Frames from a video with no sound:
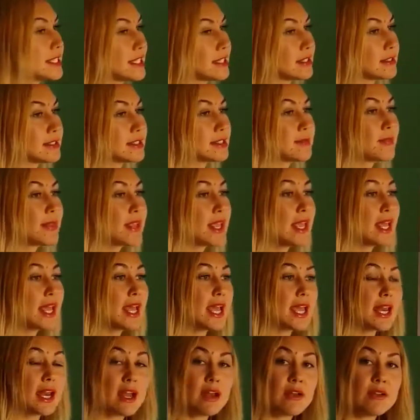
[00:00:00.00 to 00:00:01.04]
sales.
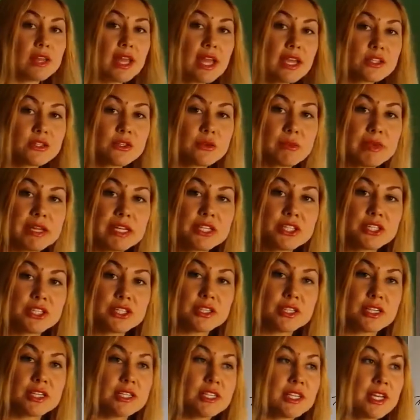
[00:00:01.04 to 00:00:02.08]
And I like to
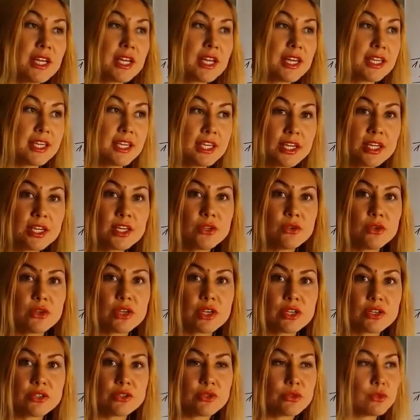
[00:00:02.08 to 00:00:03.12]
mention that here
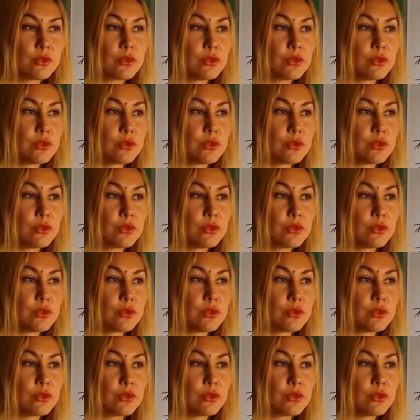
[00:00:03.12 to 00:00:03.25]
you can